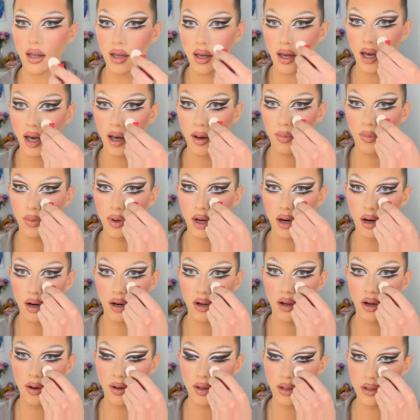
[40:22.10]
and we are
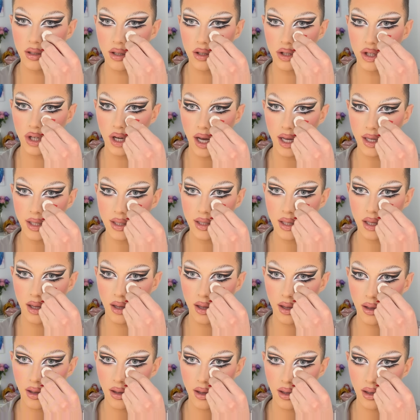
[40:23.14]
going to just
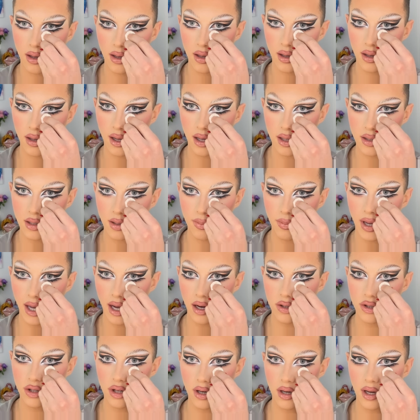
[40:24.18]
get some
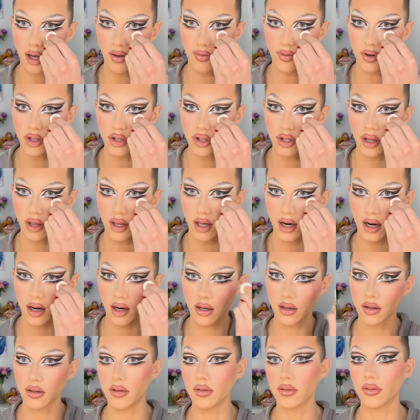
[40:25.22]
extra coverage in
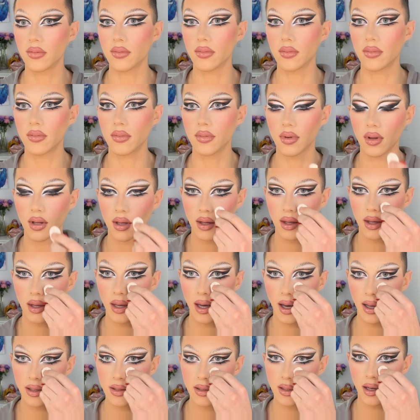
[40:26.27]
there.
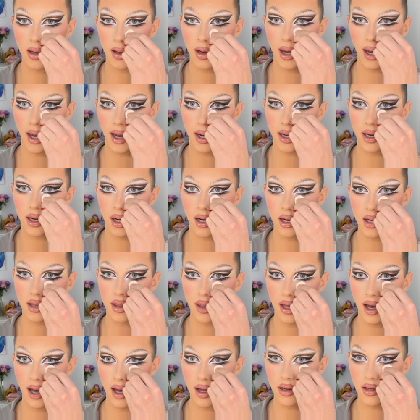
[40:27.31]
Yes, okay, needed
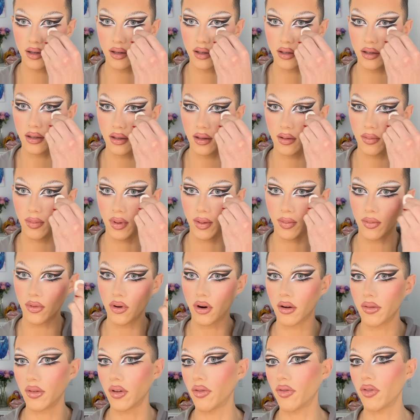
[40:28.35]
that. Give me
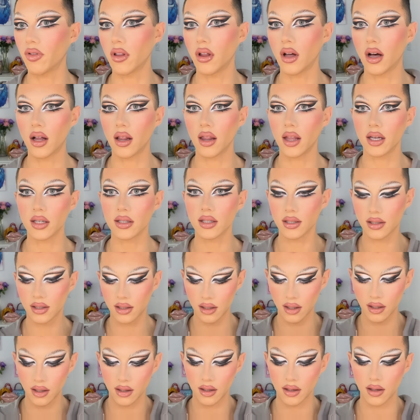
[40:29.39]
more of a
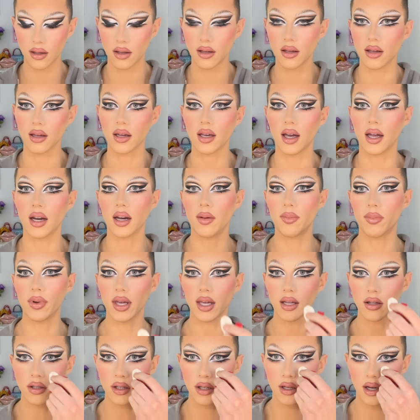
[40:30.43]
flawless kind of
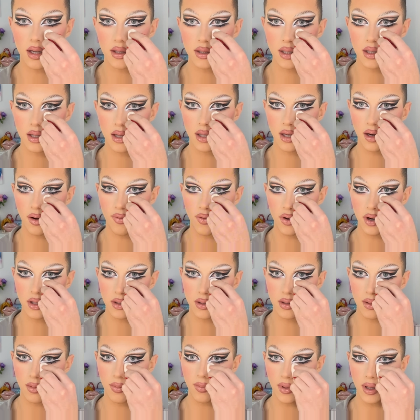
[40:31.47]
beat. Do y'all see the
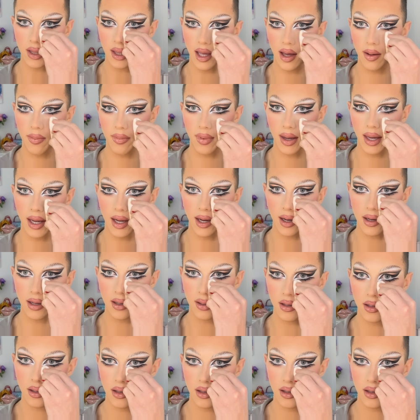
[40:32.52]
difference in what that made?